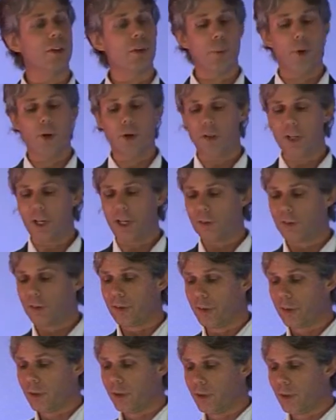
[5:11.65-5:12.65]
the projects.
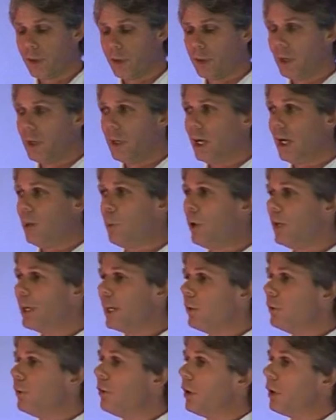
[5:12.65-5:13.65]
They're
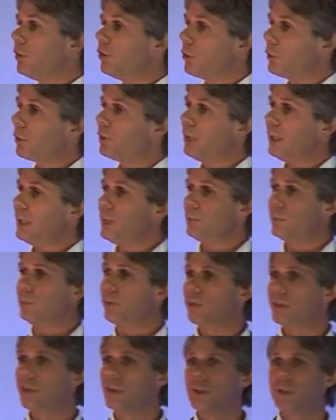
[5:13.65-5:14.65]
working in virtual
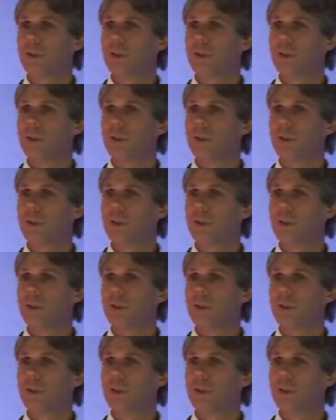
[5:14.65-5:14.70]
teams.